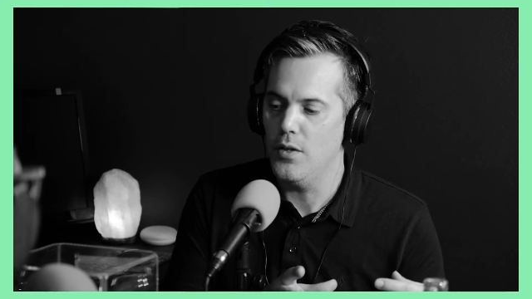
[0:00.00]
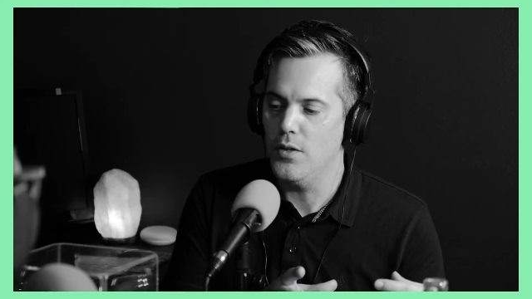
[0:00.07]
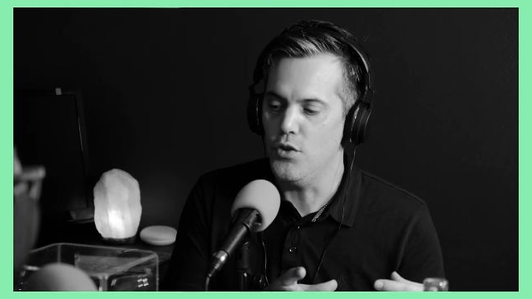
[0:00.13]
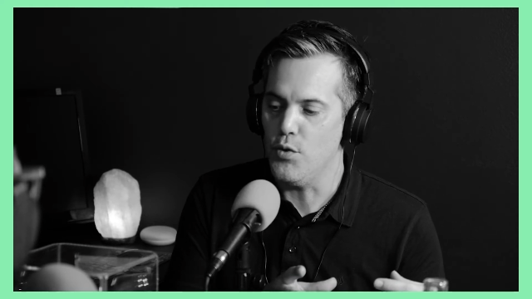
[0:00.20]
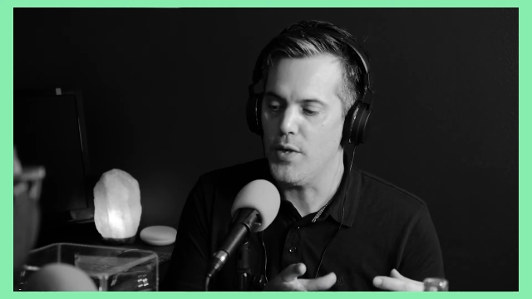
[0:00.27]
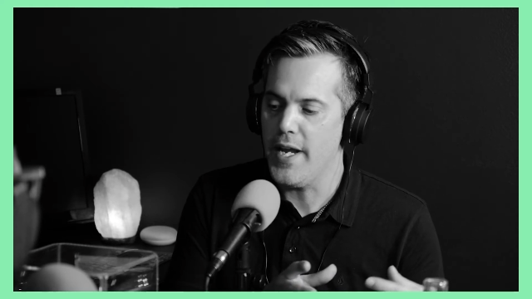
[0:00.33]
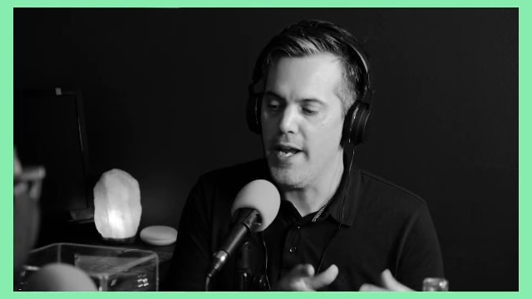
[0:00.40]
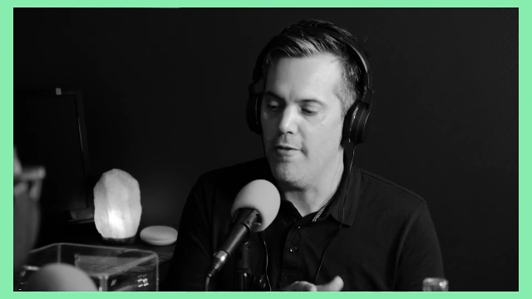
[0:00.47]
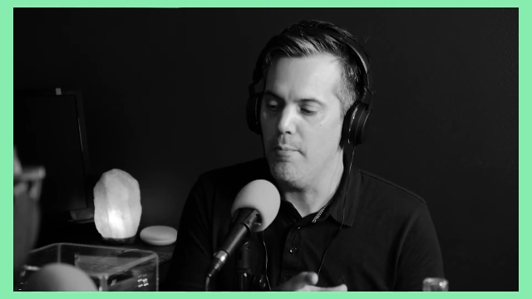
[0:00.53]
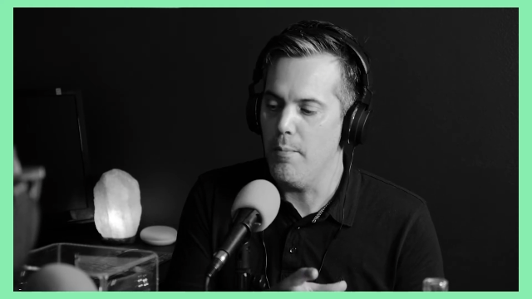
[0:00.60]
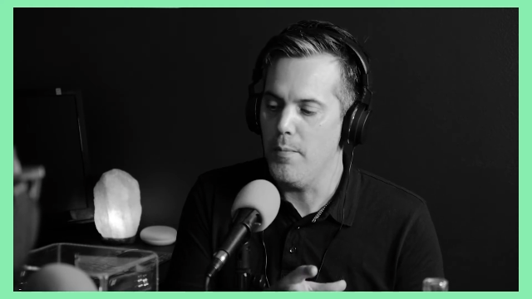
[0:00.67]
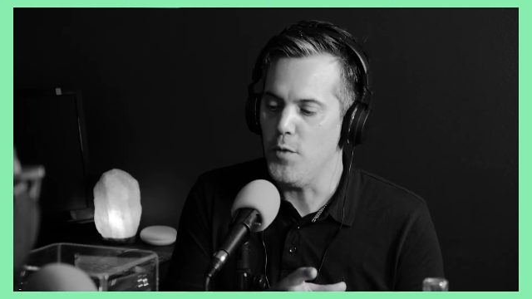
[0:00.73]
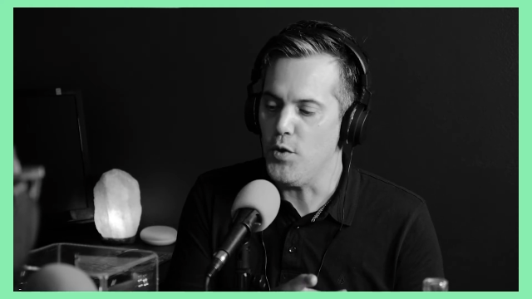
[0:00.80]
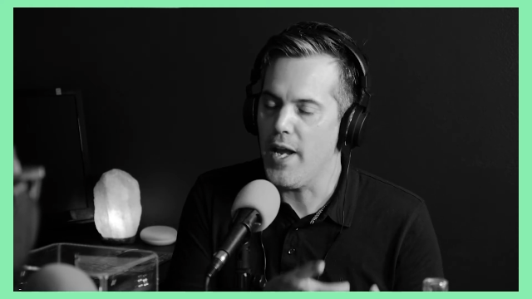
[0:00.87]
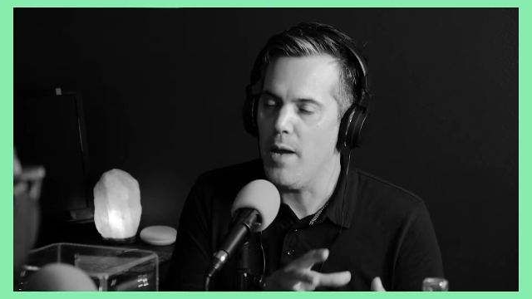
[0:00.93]
You can't
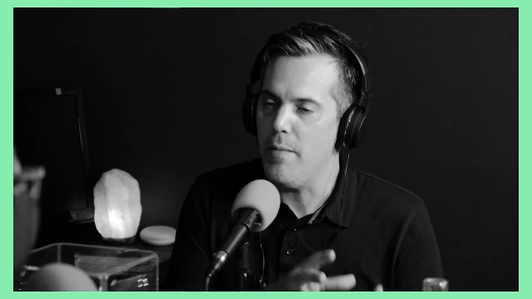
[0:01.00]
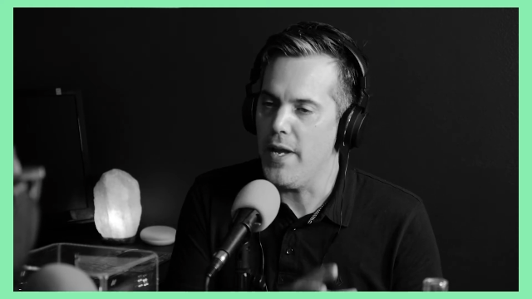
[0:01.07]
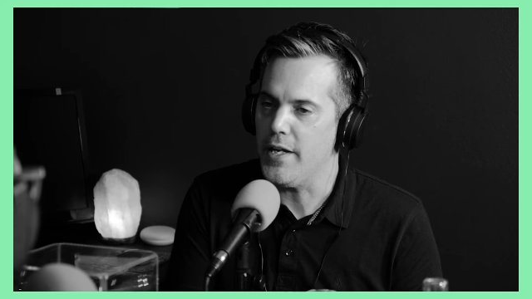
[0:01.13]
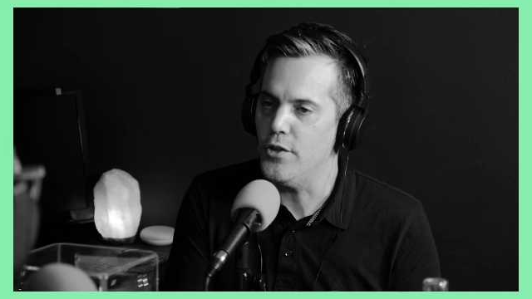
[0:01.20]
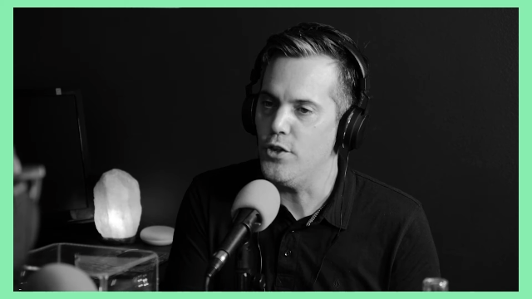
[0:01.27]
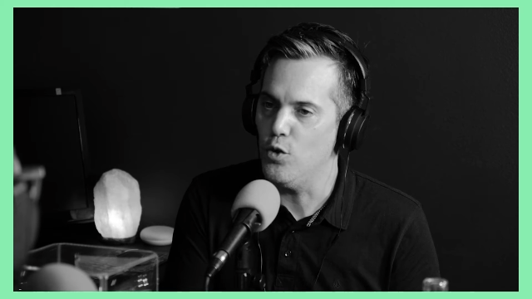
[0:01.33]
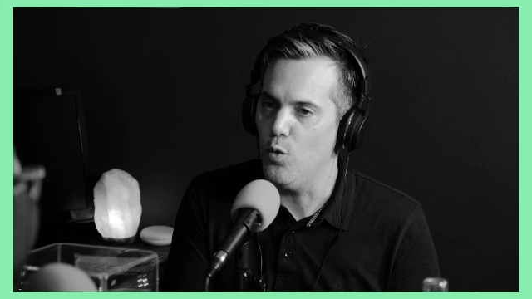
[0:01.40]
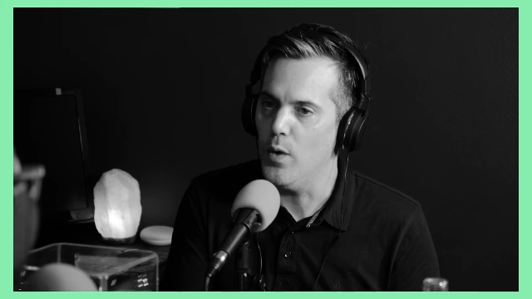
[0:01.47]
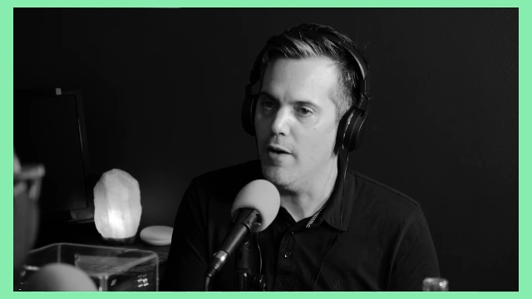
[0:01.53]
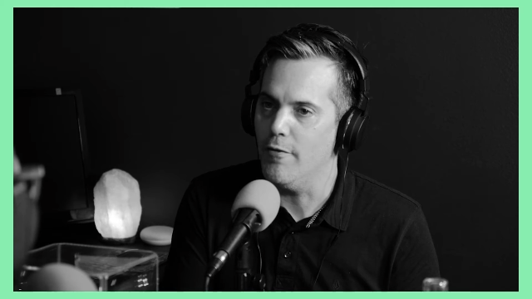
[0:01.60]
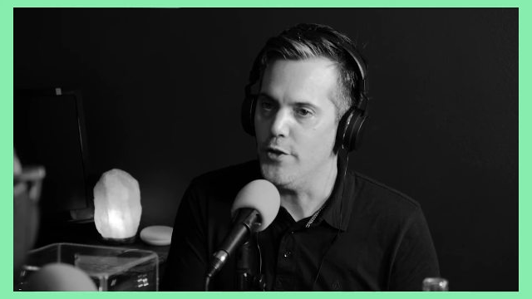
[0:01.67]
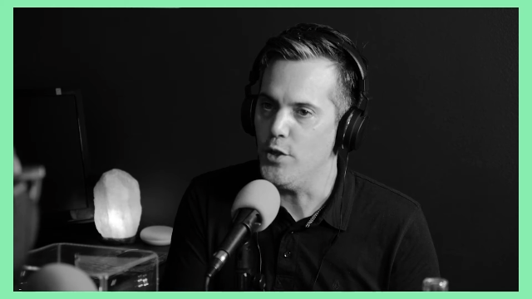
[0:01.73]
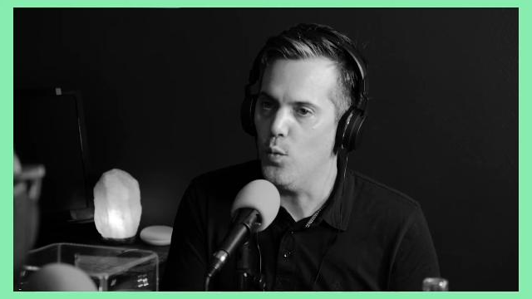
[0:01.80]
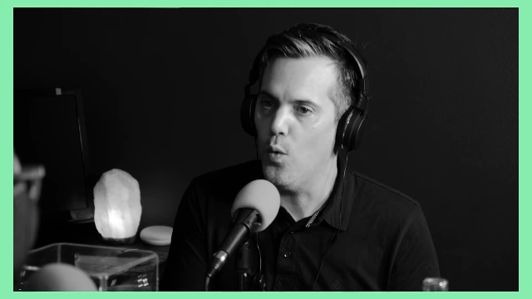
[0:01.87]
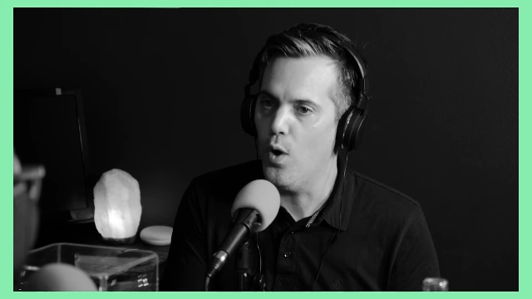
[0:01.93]
make it do whatever
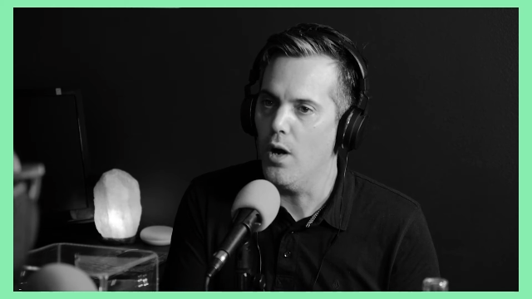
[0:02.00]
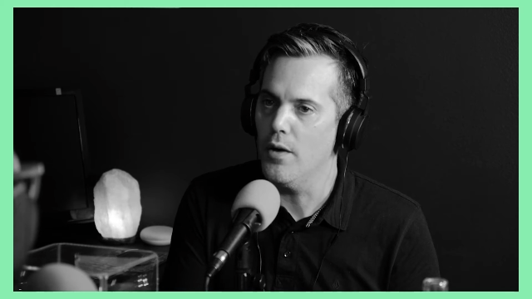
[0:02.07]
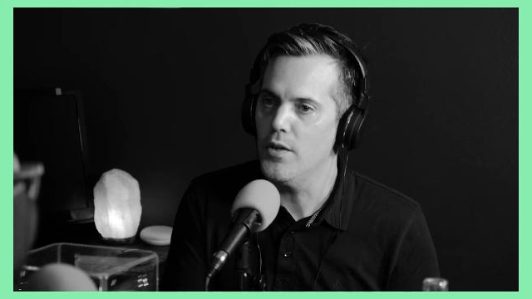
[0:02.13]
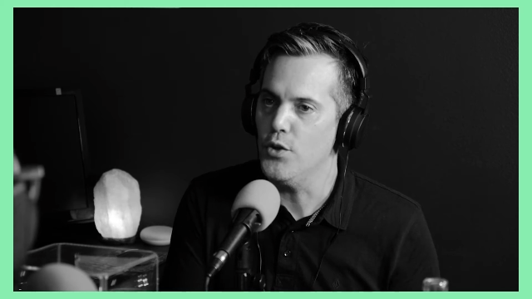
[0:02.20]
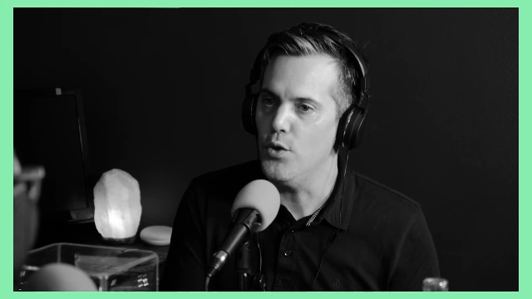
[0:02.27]
you want.